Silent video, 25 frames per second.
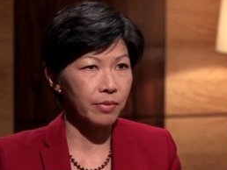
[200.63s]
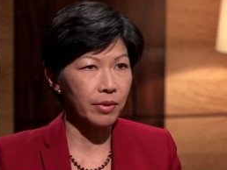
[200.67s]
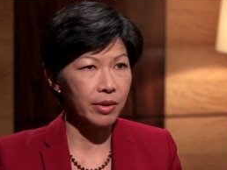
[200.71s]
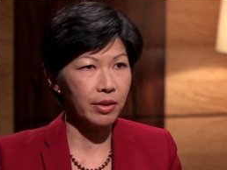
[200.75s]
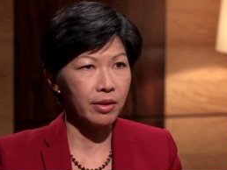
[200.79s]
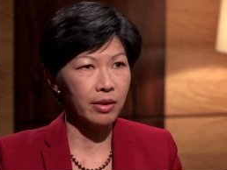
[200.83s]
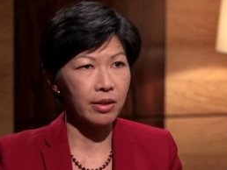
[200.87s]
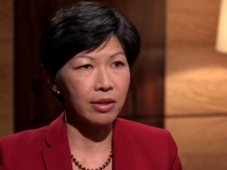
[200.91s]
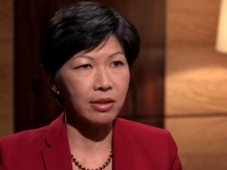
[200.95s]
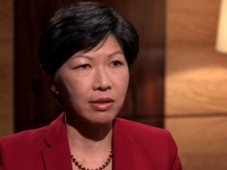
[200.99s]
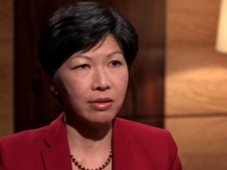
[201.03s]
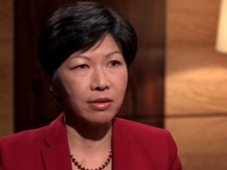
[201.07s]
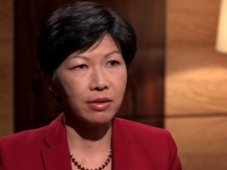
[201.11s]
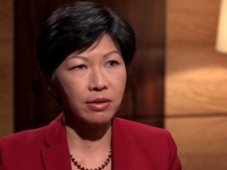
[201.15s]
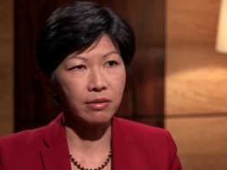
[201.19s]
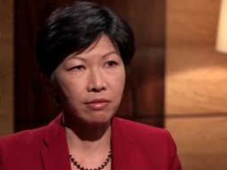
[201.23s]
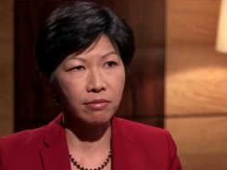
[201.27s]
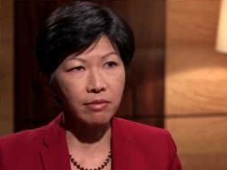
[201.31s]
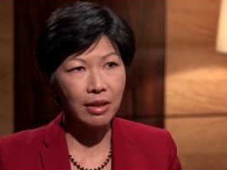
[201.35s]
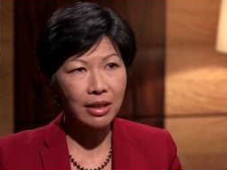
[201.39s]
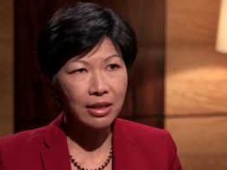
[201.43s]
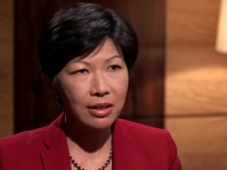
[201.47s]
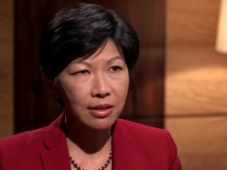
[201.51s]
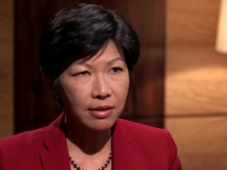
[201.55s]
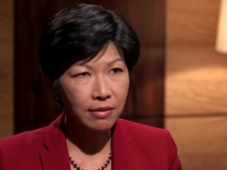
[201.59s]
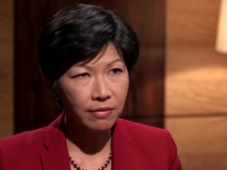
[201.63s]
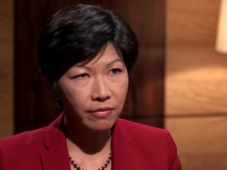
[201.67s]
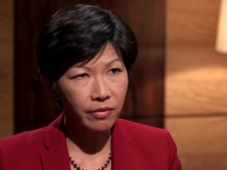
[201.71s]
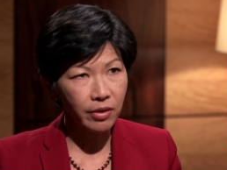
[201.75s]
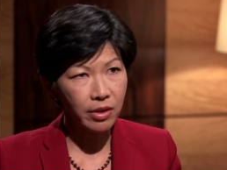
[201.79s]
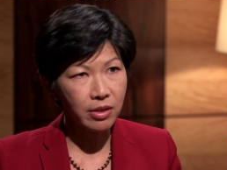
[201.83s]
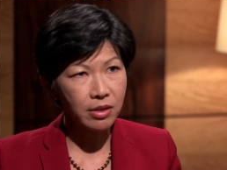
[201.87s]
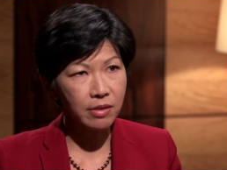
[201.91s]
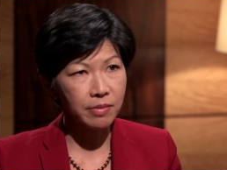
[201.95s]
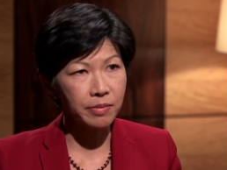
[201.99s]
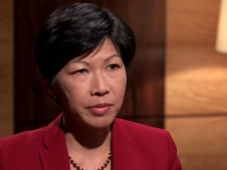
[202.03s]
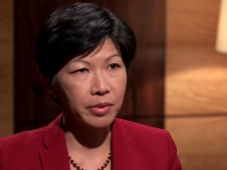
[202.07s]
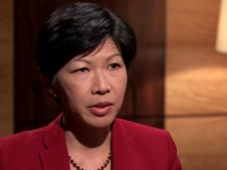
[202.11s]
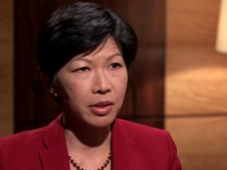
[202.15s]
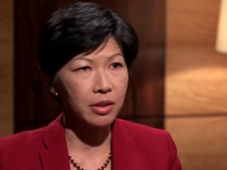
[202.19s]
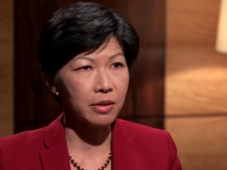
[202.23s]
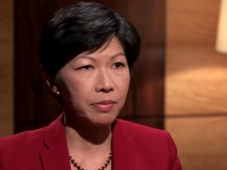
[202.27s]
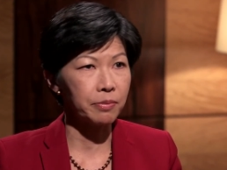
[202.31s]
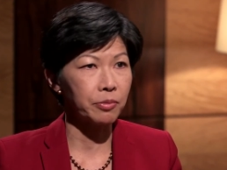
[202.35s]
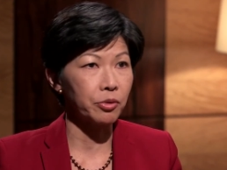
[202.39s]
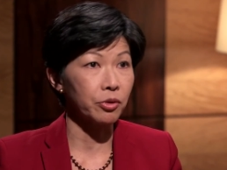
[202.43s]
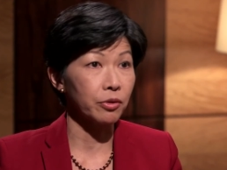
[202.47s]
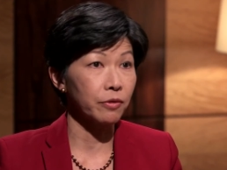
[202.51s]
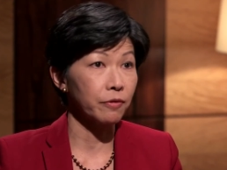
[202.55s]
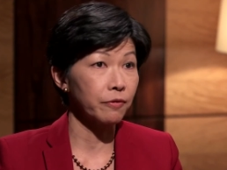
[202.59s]
whether it's direct investment,
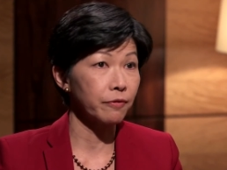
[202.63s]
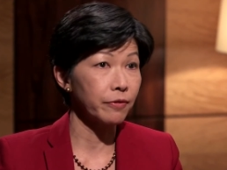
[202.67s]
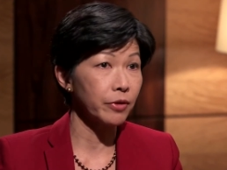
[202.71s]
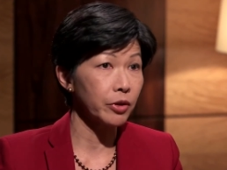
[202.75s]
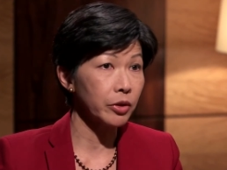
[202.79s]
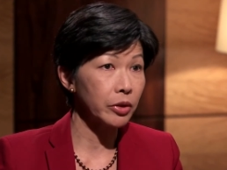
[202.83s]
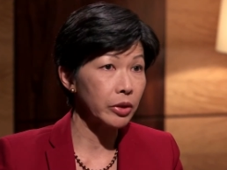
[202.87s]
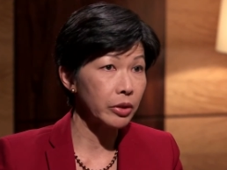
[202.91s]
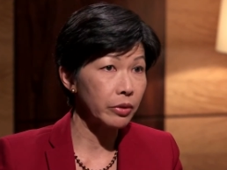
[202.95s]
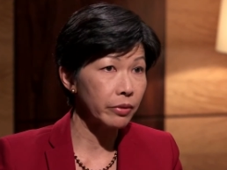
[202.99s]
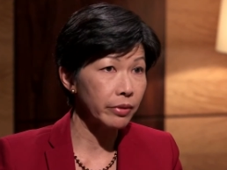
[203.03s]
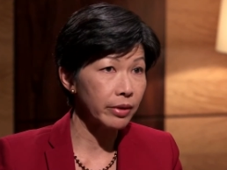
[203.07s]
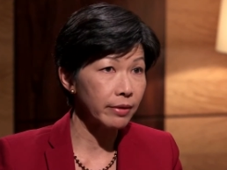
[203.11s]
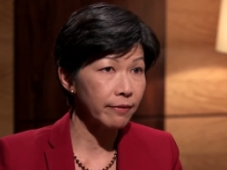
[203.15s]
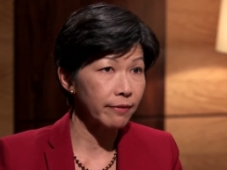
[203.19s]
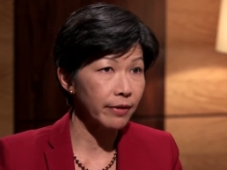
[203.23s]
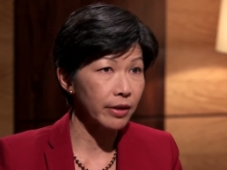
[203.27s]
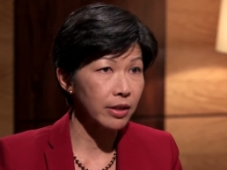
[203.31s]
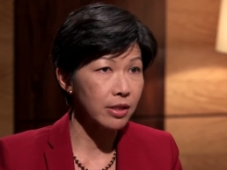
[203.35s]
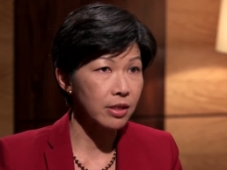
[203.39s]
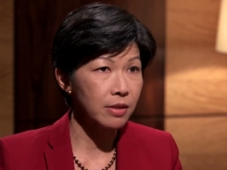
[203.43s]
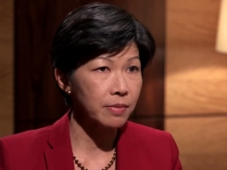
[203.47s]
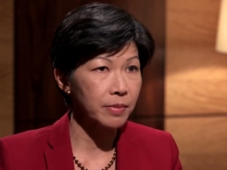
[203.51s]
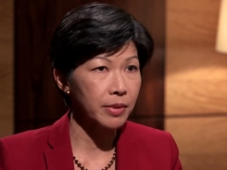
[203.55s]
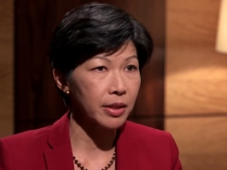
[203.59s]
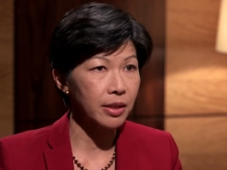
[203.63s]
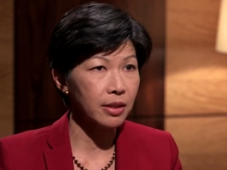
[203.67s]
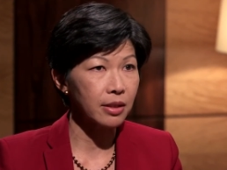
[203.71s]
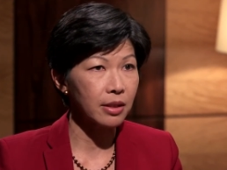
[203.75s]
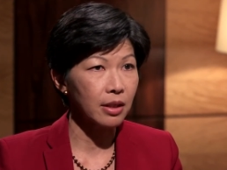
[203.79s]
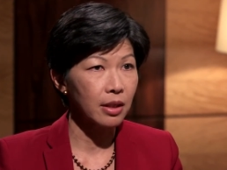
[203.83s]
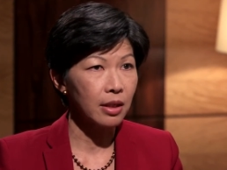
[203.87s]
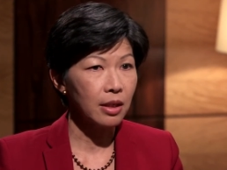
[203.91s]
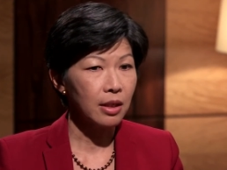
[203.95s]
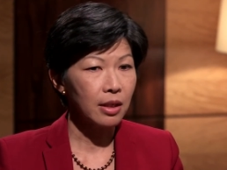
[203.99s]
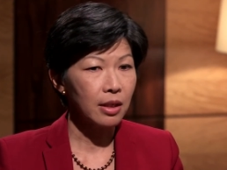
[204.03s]
portfolio investment.